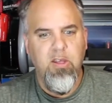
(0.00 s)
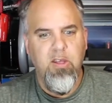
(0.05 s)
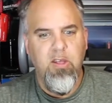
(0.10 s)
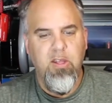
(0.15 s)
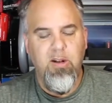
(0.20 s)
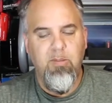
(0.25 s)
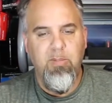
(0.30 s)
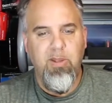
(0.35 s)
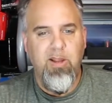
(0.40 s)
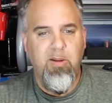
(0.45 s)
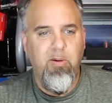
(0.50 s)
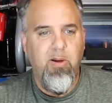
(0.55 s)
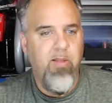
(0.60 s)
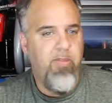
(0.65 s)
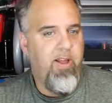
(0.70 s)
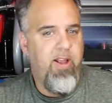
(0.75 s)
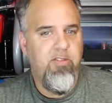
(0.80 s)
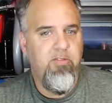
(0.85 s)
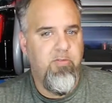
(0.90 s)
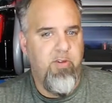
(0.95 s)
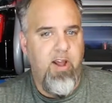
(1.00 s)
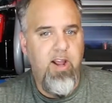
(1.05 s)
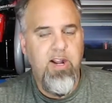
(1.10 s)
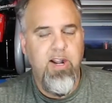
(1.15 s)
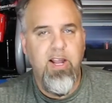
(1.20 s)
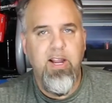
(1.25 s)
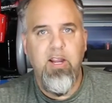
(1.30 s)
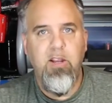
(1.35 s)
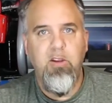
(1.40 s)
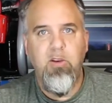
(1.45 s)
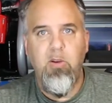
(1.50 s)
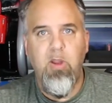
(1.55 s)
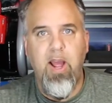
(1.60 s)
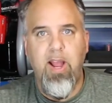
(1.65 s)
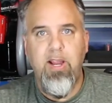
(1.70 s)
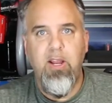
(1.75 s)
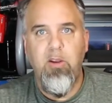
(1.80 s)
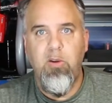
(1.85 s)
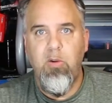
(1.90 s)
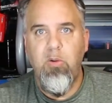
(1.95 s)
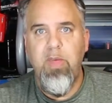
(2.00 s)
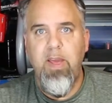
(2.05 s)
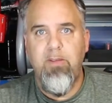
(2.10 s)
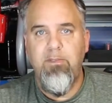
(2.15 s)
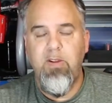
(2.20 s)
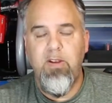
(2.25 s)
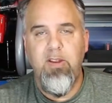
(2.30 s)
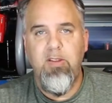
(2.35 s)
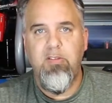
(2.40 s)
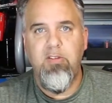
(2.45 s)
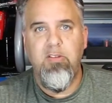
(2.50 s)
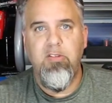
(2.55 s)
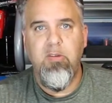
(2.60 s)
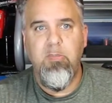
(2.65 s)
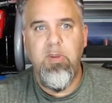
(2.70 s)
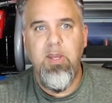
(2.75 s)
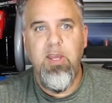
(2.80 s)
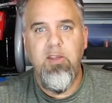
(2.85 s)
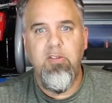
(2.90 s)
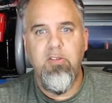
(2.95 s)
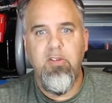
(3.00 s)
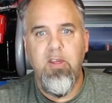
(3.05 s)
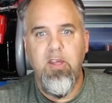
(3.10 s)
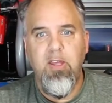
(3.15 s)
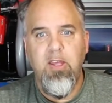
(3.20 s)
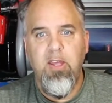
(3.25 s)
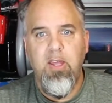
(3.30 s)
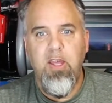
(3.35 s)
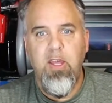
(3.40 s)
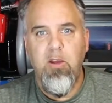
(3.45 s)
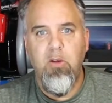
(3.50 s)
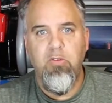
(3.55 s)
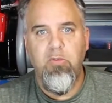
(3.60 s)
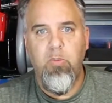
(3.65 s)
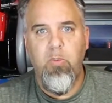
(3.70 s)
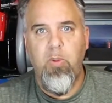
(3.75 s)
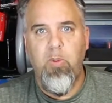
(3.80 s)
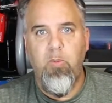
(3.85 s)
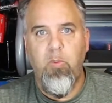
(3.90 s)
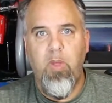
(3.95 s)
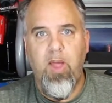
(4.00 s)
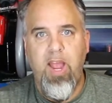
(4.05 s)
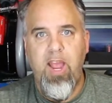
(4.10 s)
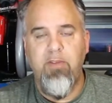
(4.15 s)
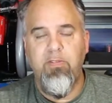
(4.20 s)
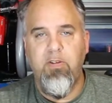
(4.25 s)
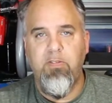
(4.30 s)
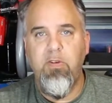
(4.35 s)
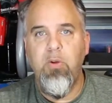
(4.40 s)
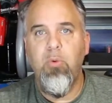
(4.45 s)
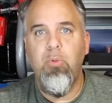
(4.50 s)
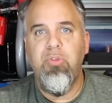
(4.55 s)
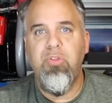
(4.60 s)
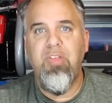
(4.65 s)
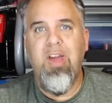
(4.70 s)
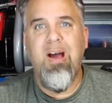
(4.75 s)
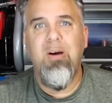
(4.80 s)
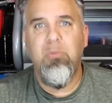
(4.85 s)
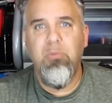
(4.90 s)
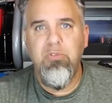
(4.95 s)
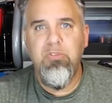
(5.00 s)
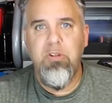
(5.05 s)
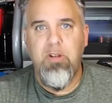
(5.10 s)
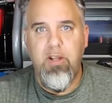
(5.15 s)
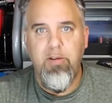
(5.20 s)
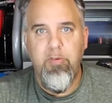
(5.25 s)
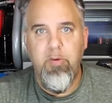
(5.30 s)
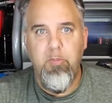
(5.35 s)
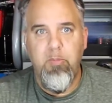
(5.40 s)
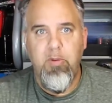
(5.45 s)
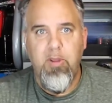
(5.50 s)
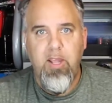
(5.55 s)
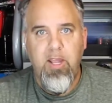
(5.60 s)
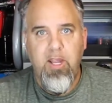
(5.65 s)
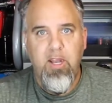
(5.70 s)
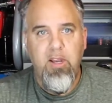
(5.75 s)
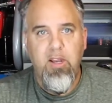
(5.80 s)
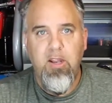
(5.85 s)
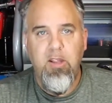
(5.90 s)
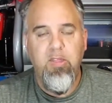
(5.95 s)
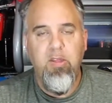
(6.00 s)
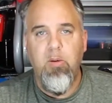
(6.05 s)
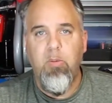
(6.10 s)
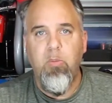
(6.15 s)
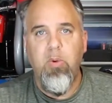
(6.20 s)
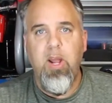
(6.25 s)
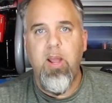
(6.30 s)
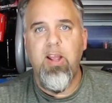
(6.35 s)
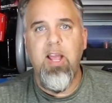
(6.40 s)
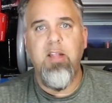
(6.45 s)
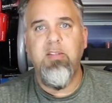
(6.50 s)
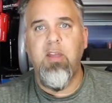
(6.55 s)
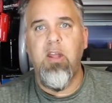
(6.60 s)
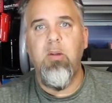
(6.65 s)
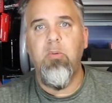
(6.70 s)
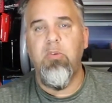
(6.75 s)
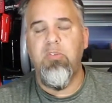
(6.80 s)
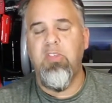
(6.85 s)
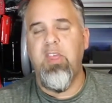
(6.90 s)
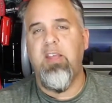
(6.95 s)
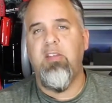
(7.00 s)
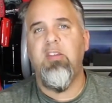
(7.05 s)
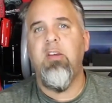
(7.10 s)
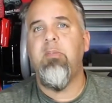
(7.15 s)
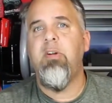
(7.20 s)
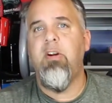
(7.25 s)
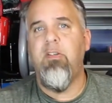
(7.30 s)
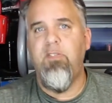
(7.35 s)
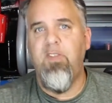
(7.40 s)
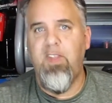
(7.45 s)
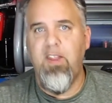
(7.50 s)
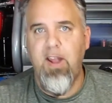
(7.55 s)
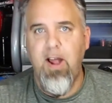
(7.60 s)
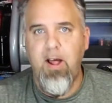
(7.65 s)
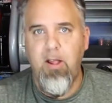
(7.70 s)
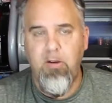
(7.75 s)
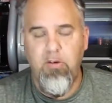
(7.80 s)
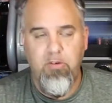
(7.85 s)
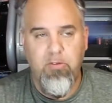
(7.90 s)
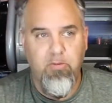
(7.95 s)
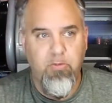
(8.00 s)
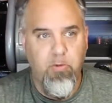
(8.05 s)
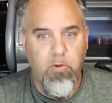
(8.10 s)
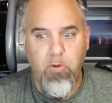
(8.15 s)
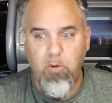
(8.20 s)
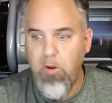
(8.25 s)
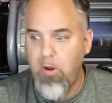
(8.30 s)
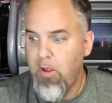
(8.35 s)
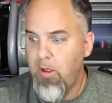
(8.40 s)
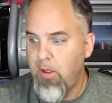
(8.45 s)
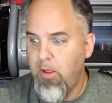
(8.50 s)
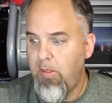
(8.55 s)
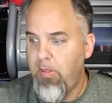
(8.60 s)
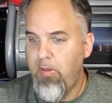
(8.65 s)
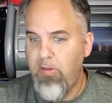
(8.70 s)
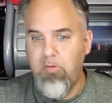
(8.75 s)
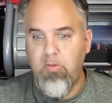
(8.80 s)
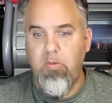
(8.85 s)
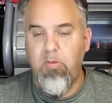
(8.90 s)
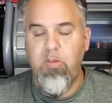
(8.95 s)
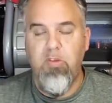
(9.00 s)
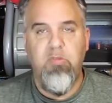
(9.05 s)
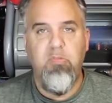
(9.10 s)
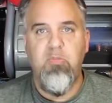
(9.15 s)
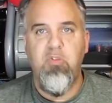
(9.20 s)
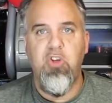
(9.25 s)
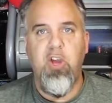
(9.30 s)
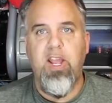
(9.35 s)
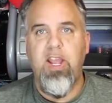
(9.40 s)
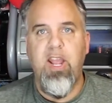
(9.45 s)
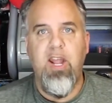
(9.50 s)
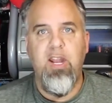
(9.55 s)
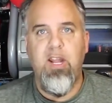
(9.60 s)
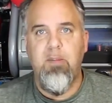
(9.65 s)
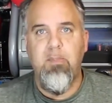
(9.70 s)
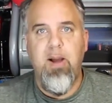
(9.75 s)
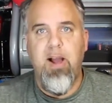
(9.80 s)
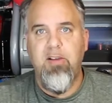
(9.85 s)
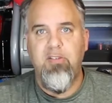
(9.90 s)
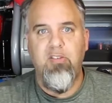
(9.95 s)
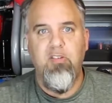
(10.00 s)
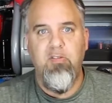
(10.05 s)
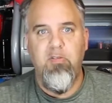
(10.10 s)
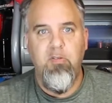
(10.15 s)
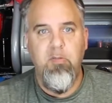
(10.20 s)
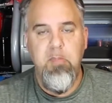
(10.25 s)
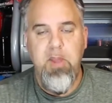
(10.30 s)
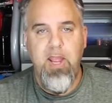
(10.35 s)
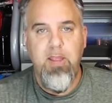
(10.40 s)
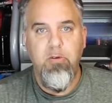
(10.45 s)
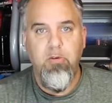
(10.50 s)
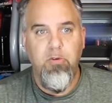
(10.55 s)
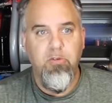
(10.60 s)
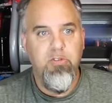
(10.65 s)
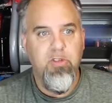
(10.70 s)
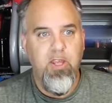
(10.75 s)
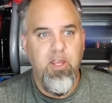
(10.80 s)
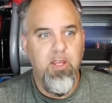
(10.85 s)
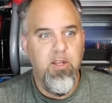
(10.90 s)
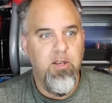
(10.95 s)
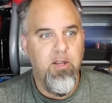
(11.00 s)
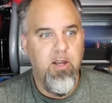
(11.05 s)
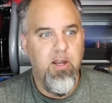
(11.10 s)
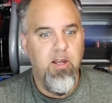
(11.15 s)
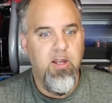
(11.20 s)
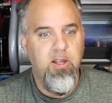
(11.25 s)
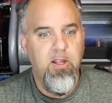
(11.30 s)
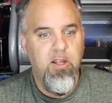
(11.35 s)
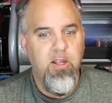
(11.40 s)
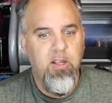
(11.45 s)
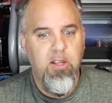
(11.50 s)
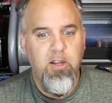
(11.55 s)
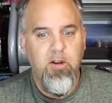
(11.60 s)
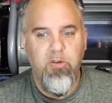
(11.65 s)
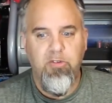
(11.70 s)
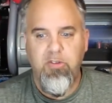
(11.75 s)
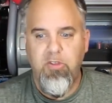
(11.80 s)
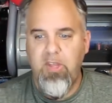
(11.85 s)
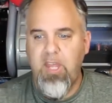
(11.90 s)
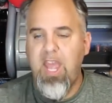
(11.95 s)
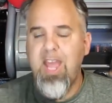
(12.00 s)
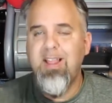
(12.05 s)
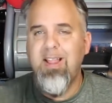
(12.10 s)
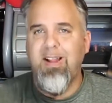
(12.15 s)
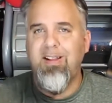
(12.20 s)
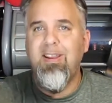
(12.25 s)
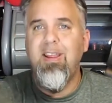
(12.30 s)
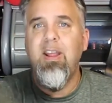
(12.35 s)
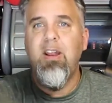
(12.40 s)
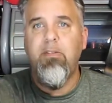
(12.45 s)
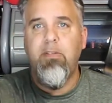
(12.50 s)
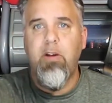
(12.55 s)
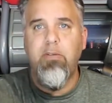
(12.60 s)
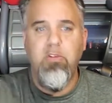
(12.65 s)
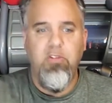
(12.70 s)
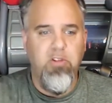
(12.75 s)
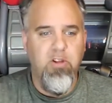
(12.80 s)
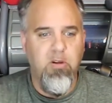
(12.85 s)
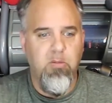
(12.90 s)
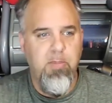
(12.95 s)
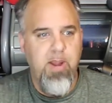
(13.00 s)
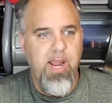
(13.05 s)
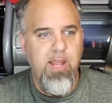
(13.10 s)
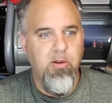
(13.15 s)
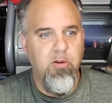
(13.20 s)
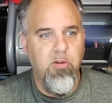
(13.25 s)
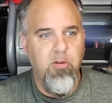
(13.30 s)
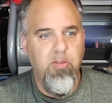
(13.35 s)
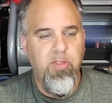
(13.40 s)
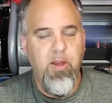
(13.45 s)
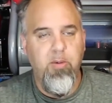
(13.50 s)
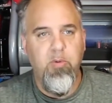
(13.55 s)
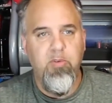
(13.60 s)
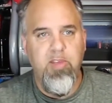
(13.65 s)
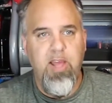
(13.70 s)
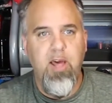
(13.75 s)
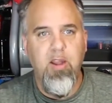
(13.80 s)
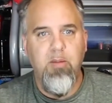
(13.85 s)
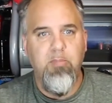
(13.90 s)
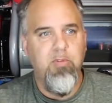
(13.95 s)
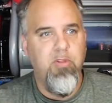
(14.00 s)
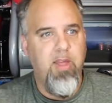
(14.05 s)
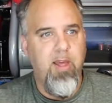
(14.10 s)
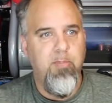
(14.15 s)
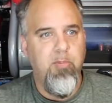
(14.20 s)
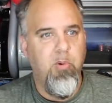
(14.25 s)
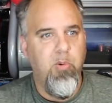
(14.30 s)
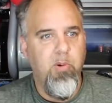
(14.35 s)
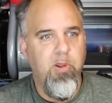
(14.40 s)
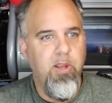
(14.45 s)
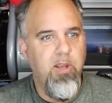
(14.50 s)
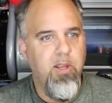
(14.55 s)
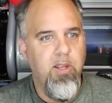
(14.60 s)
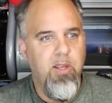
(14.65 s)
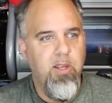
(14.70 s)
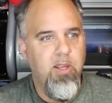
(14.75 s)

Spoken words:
And I'm like, oh, that's fine. I can do that, 15 cents a piece. He goes, well, I have a few thousand of them. And when I got done, it was like $750 for this gigantic box of manuals. And you know, so they had like 10 of every single manual that was out up to that point,